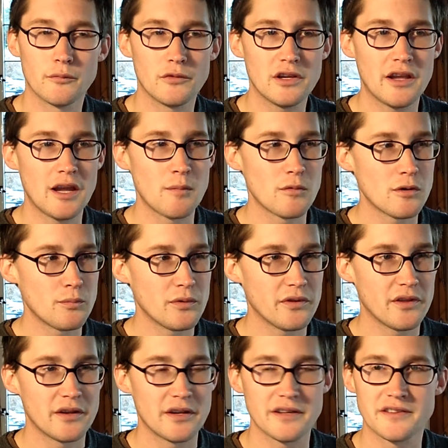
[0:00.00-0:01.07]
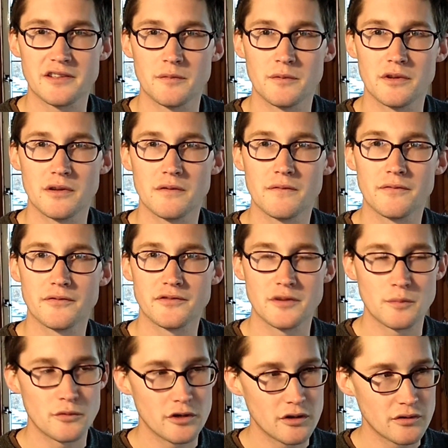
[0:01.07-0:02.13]
We came up with an estimate of
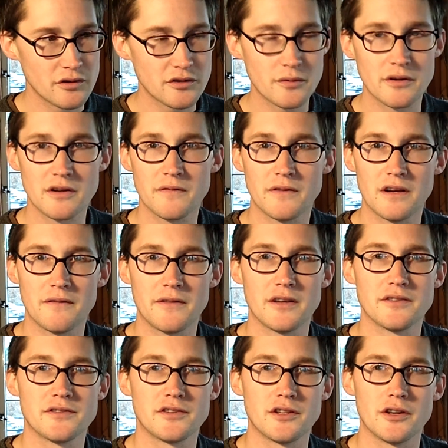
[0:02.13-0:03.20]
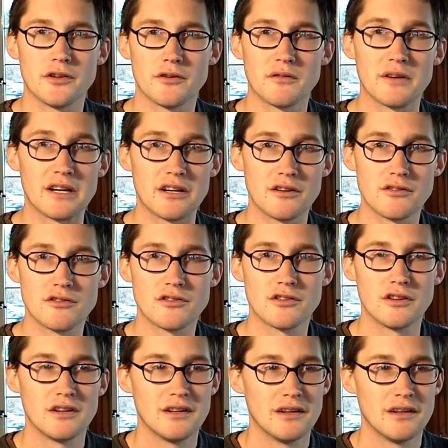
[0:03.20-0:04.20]
somewhere in the $25,000 range,